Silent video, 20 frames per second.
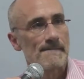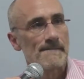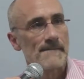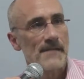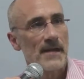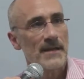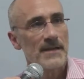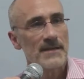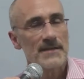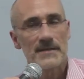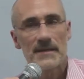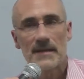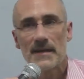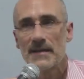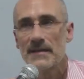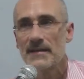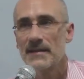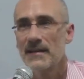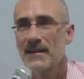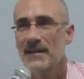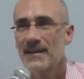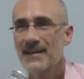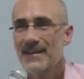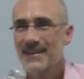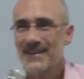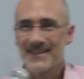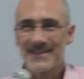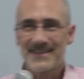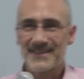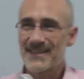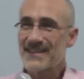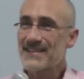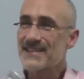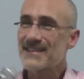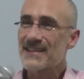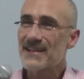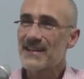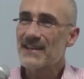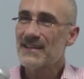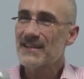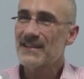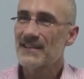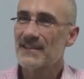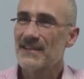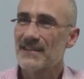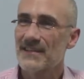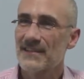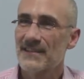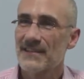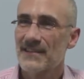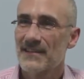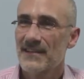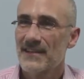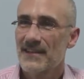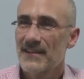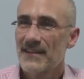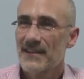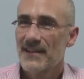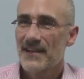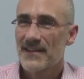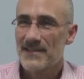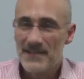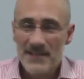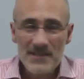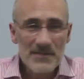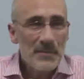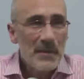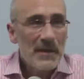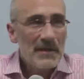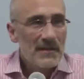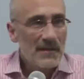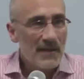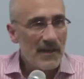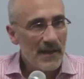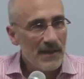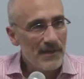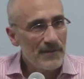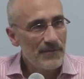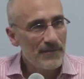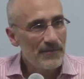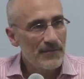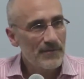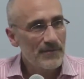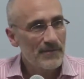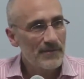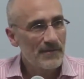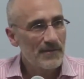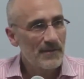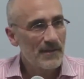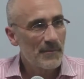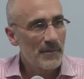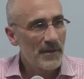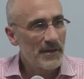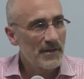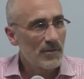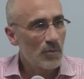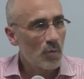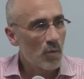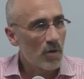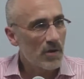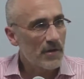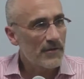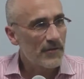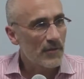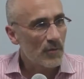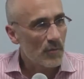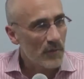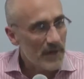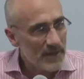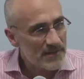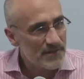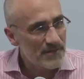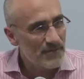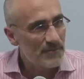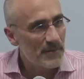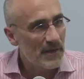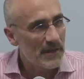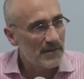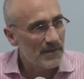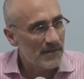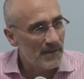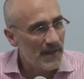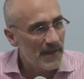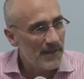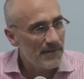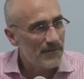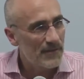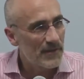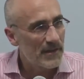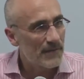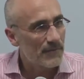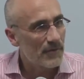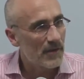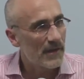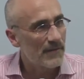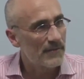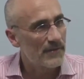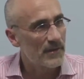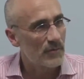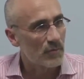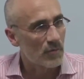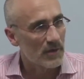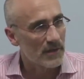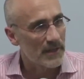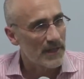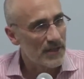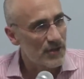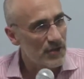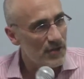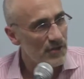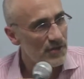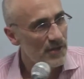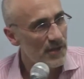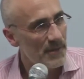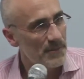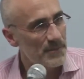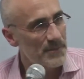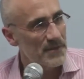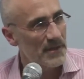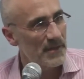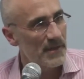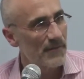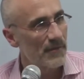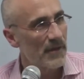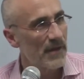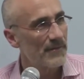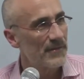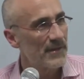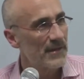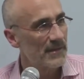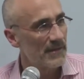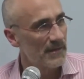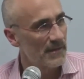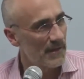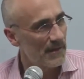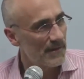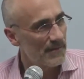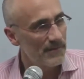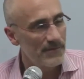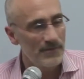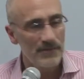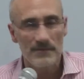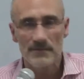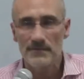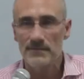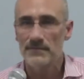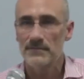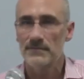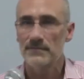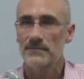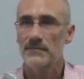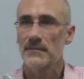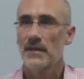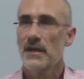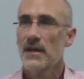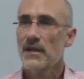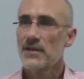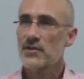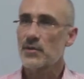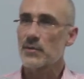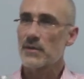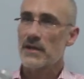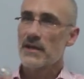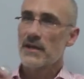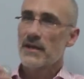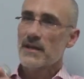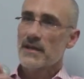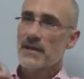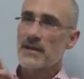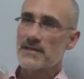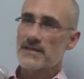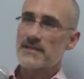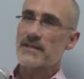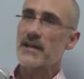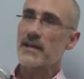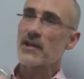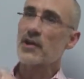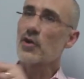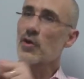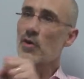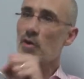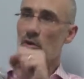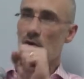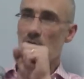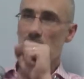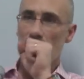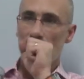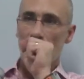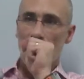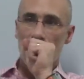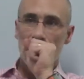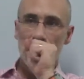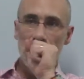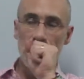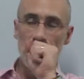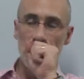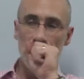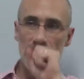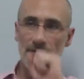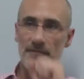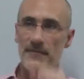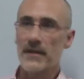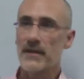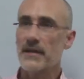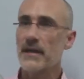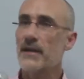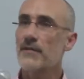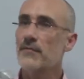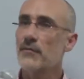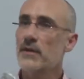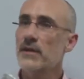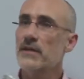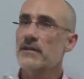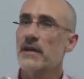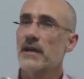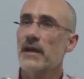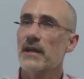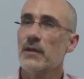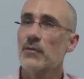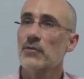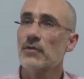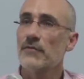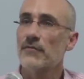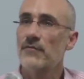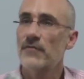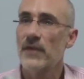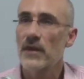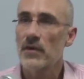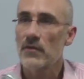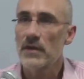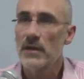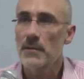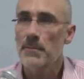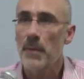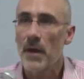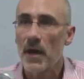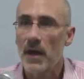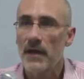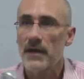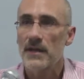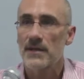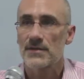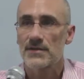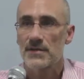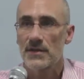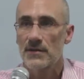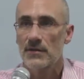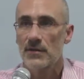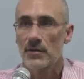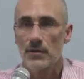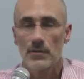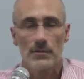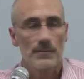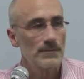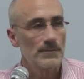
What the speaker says: And he said, is this it? Is this my life? Am I going to work the rest of my life and never have any relationships and never have any love? Mm-hmm. So he set a goal that every day, he was a very pious Hindu.